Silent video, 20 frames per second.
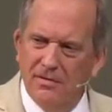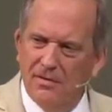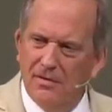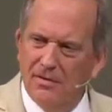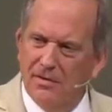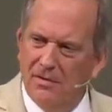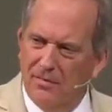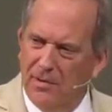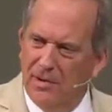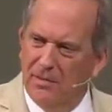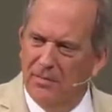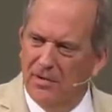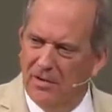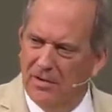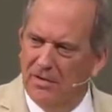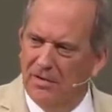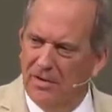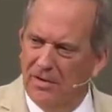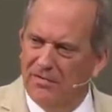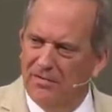You remember,
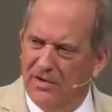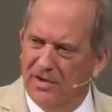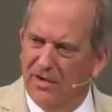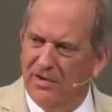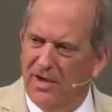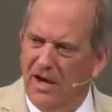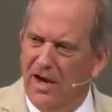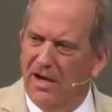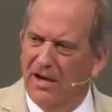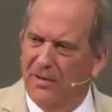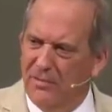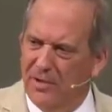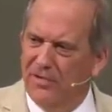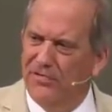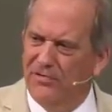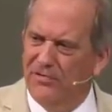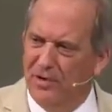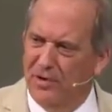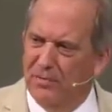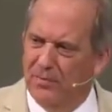it's the economy,
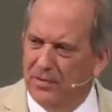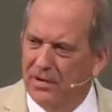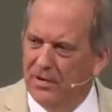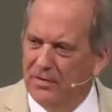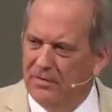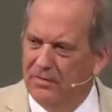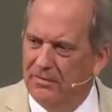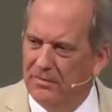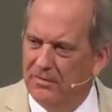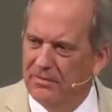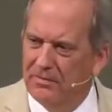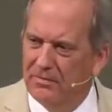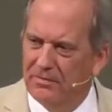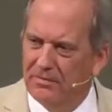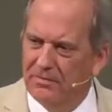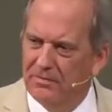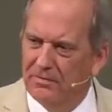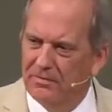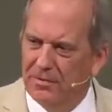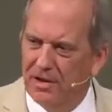stupid,
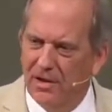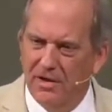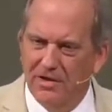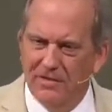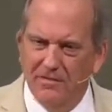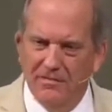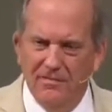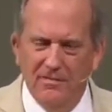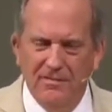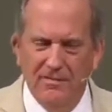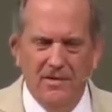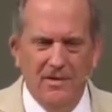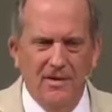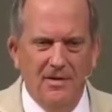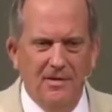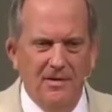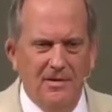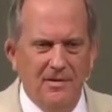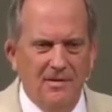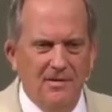right?
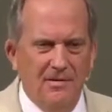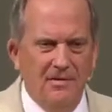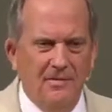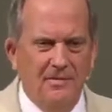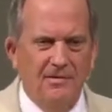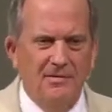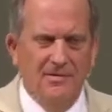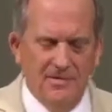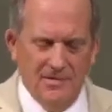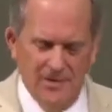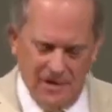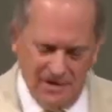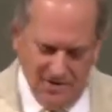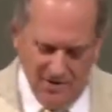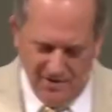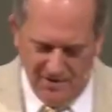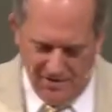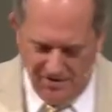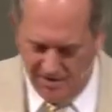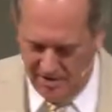He didn't
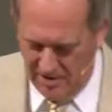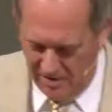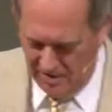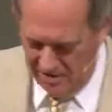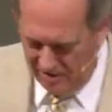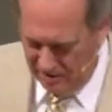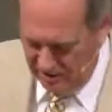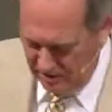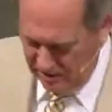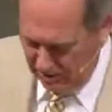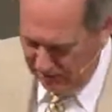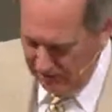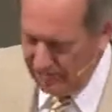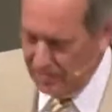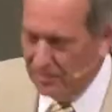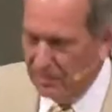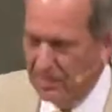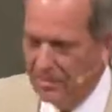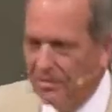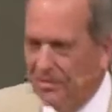dare call the king
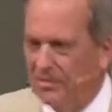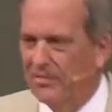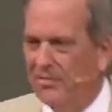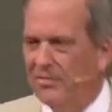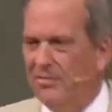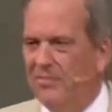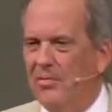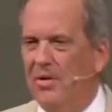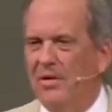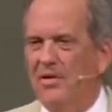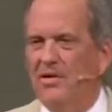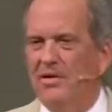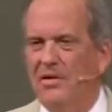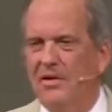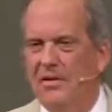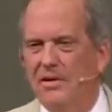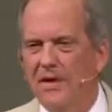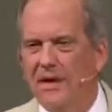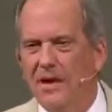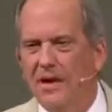stupid. He was smarter than
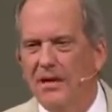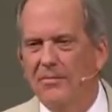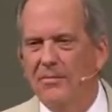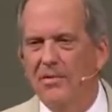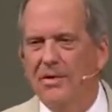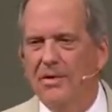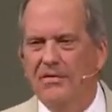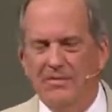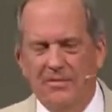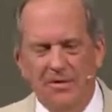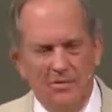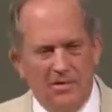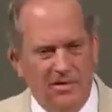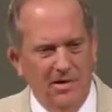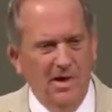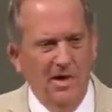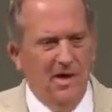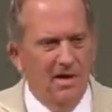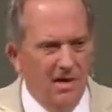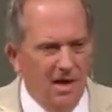that, but it was an
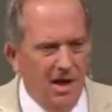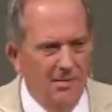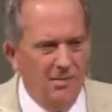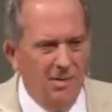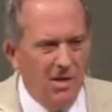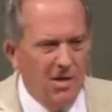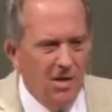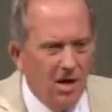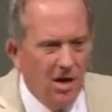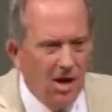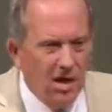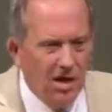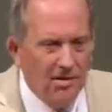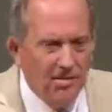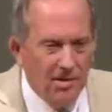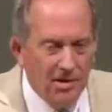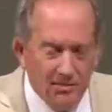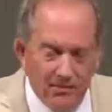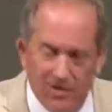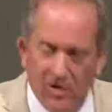economic
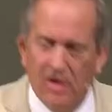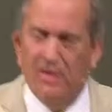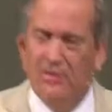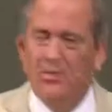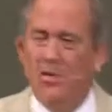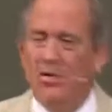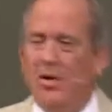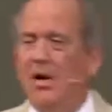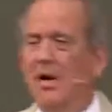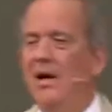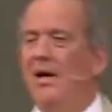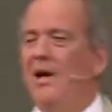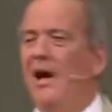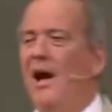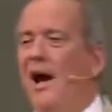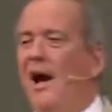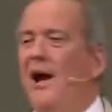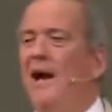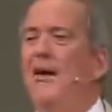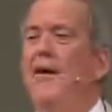argument. Furthermore,
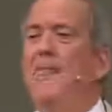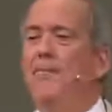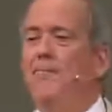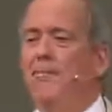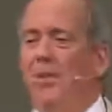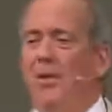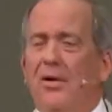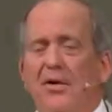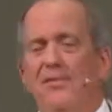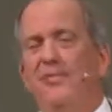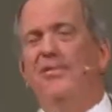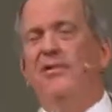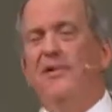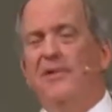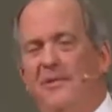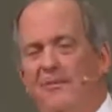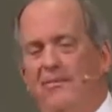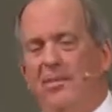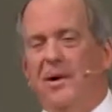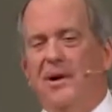I'll personally
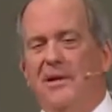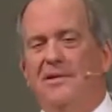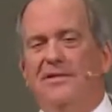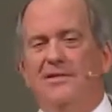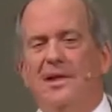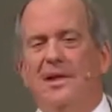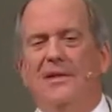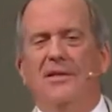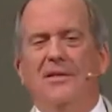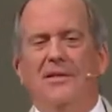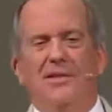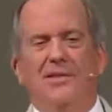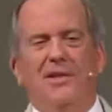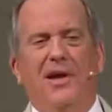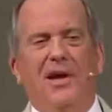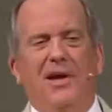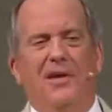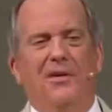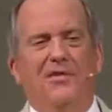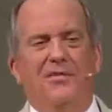pay
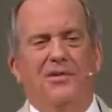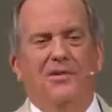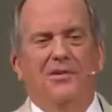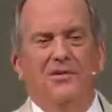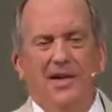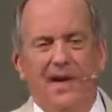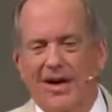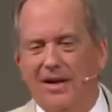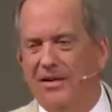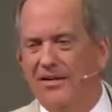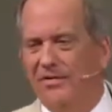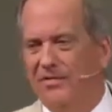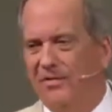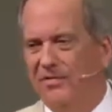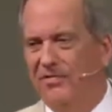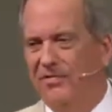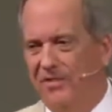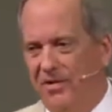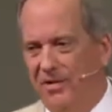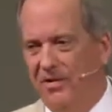10,000 talents of
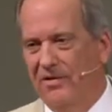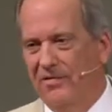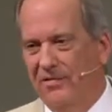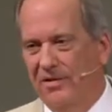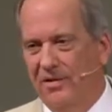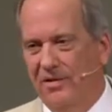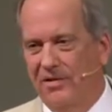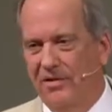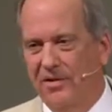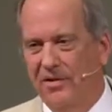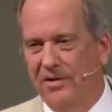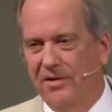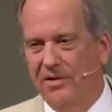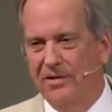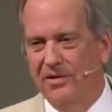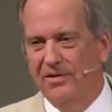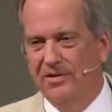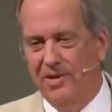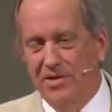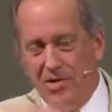silver
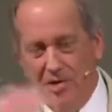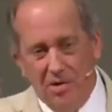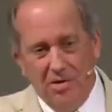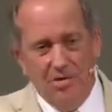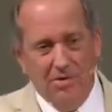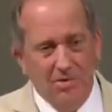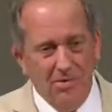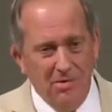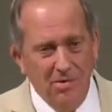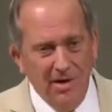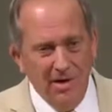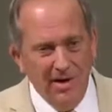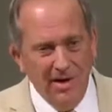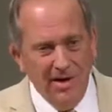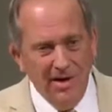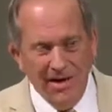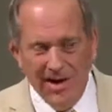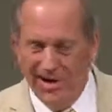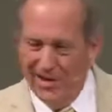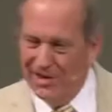to you,
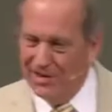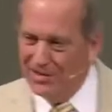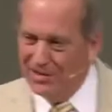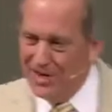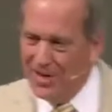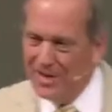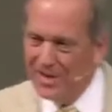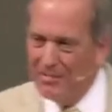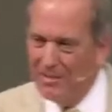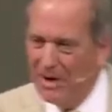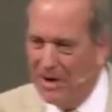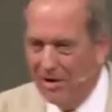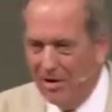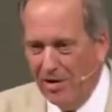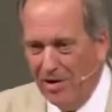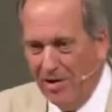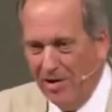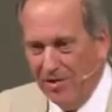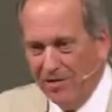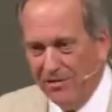and then think about
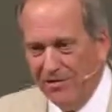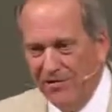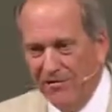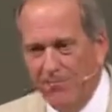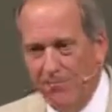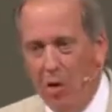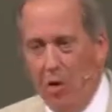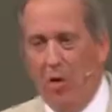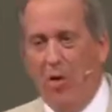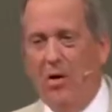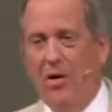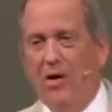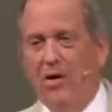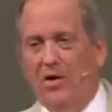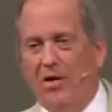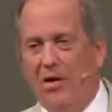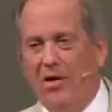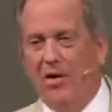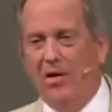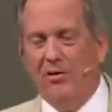all the spoil,
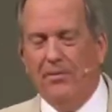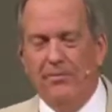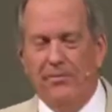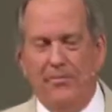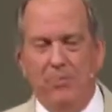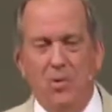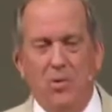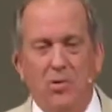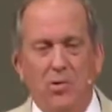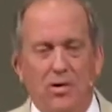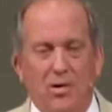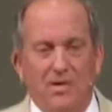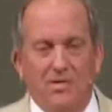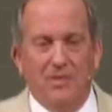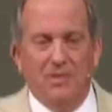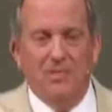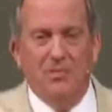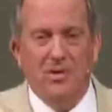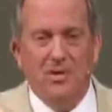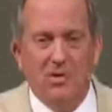all the booty
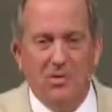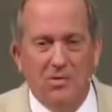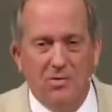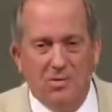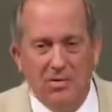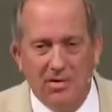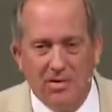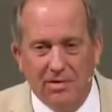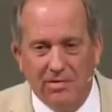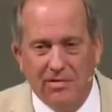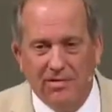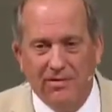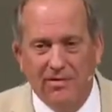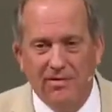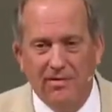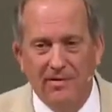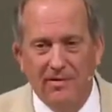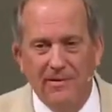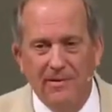that'll be yours.